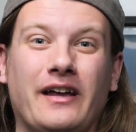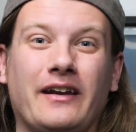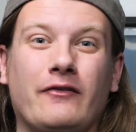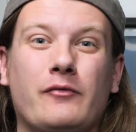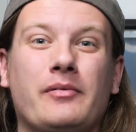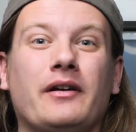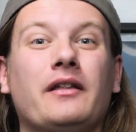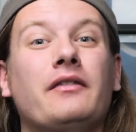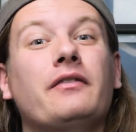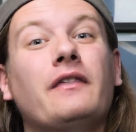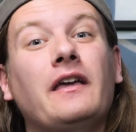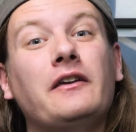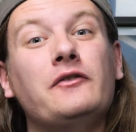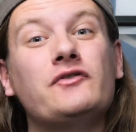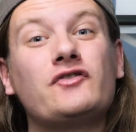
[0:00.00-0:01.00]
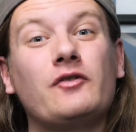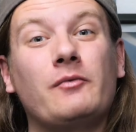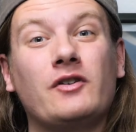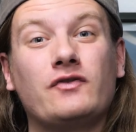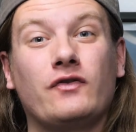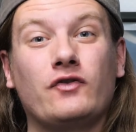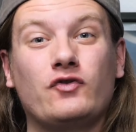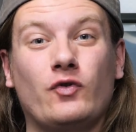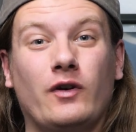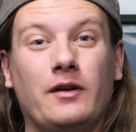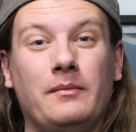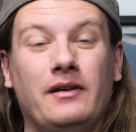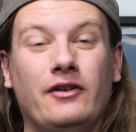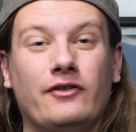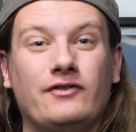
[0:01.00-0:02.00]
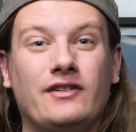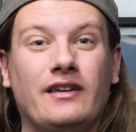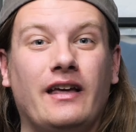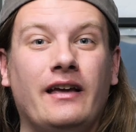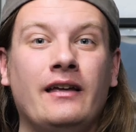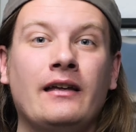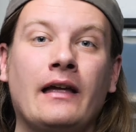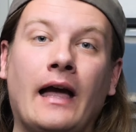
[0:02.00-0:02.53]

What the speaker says: on, everybody? Thank you so much for joining me here today.